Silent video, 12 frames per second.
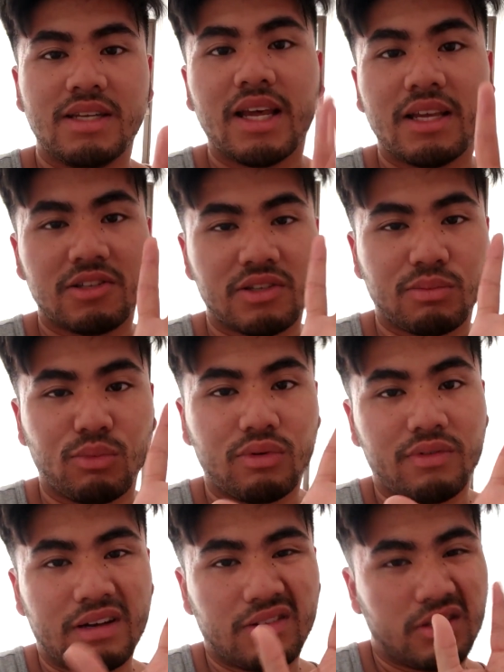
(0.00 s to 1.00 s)
Today it's just
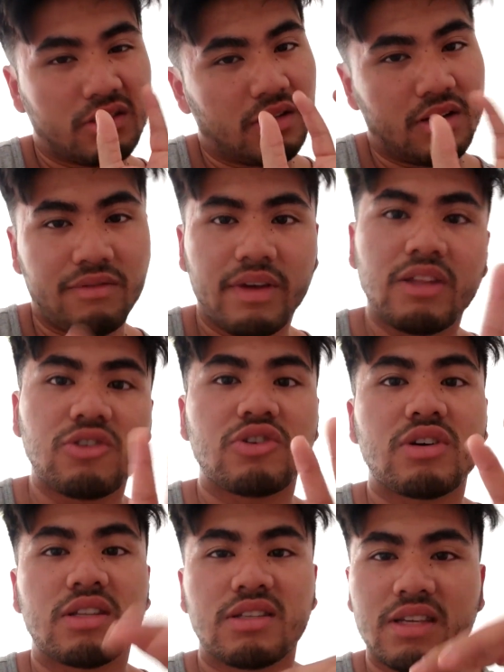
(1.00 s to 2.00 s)
more about just
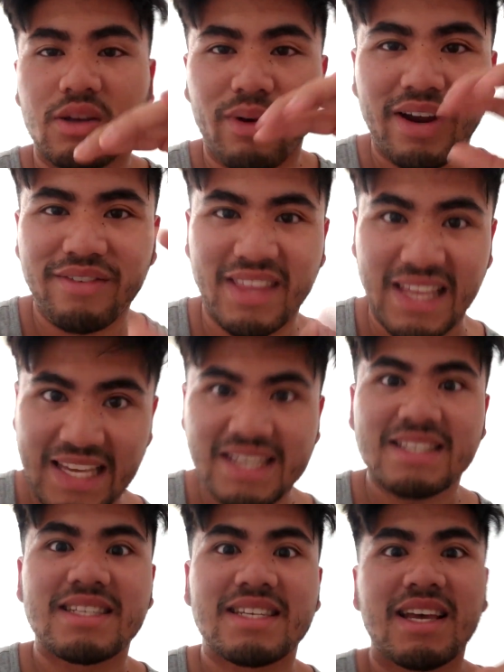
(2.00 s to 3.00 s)
adventure and seeing where everything
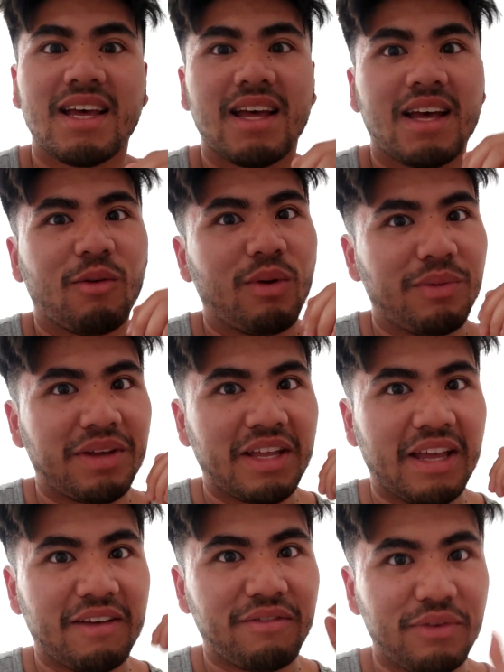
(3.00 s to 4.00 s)
is, where we
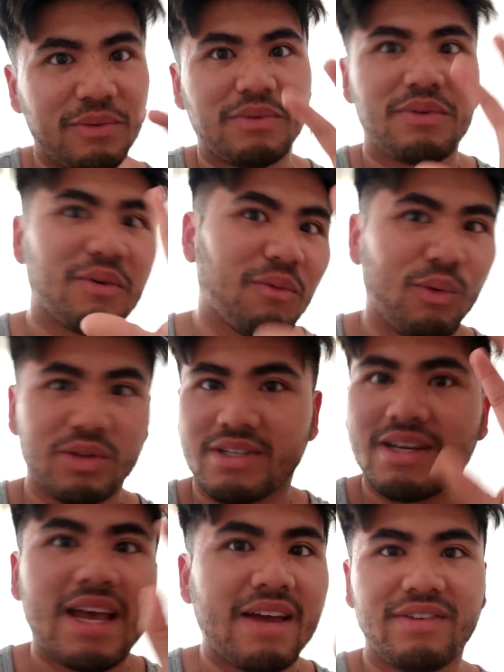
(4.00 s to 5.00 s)
can get food,
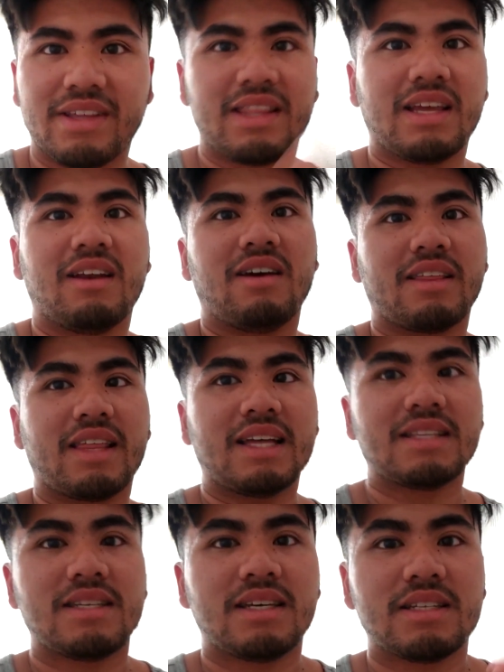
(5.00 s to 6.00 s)
water, everything like
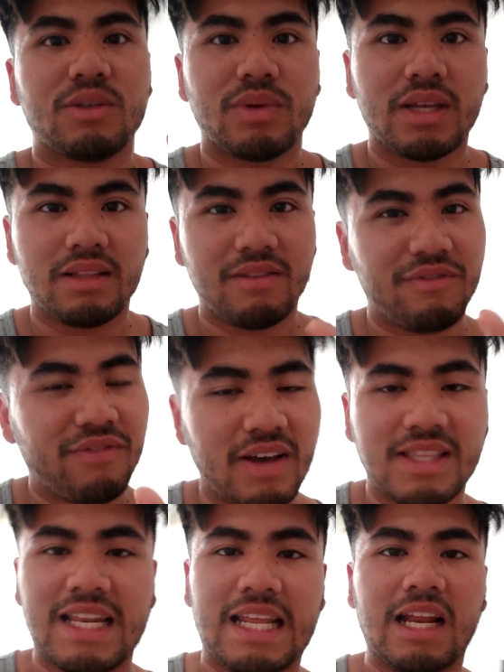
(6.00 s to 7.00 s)
that, so we can
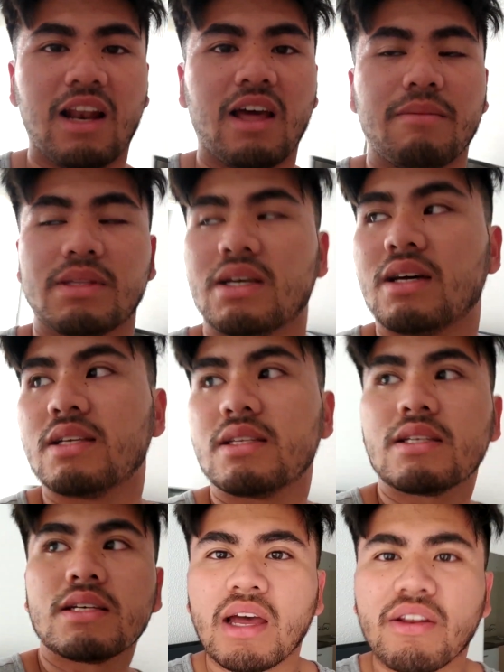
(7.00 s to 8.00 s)
finally
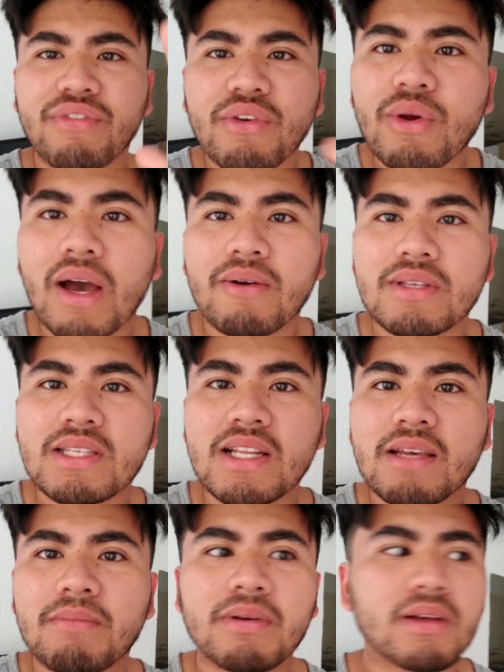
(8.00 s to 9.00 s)
climatize. Had a few hours
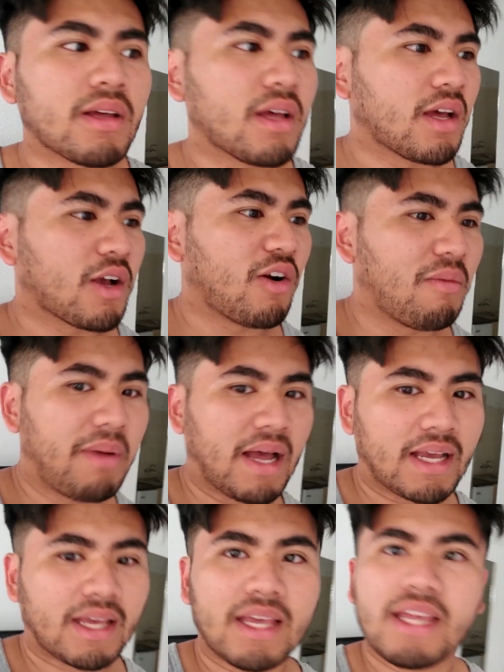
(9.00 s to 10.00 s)
sleep, got
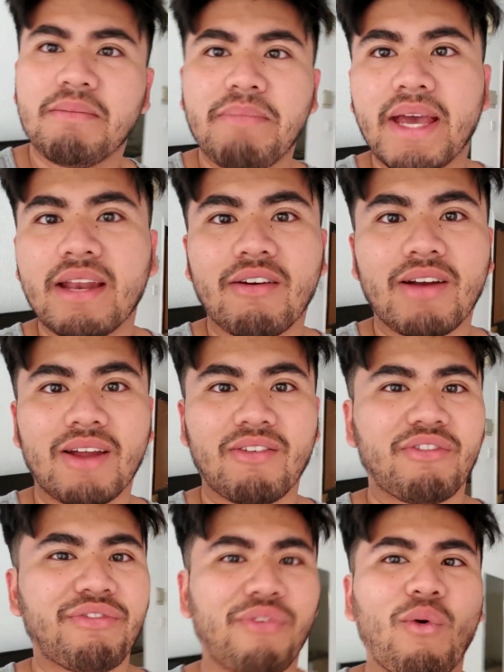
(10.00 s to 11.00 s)
back in bed
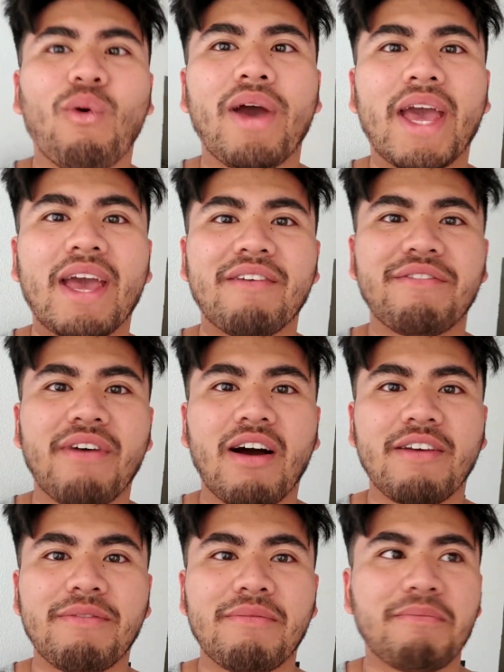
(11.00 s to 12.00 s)
around 4am,
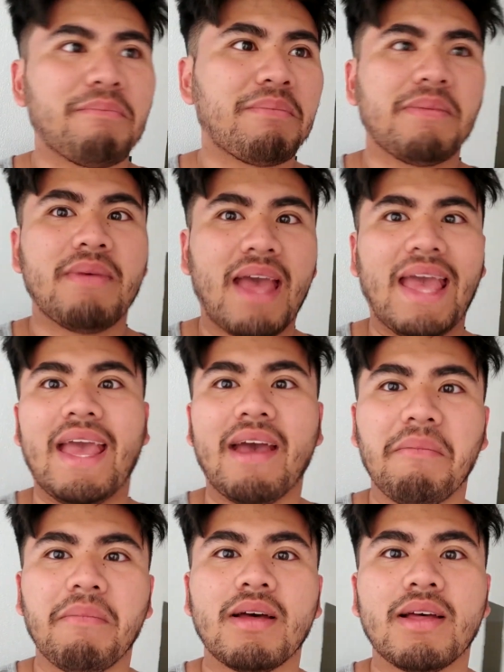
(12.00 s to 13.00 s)

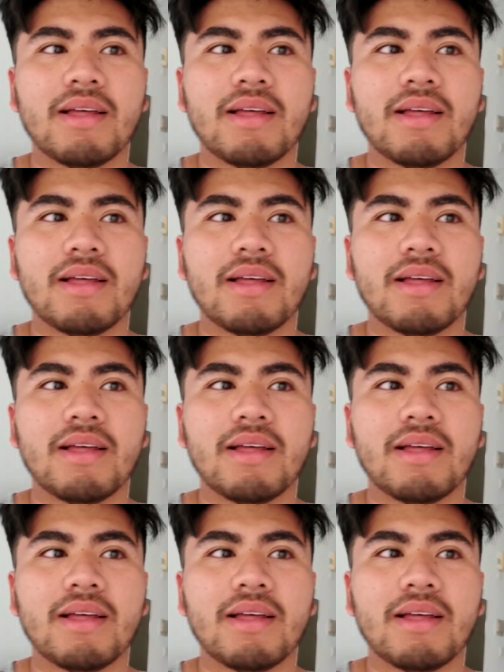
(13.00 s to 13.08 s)
5am.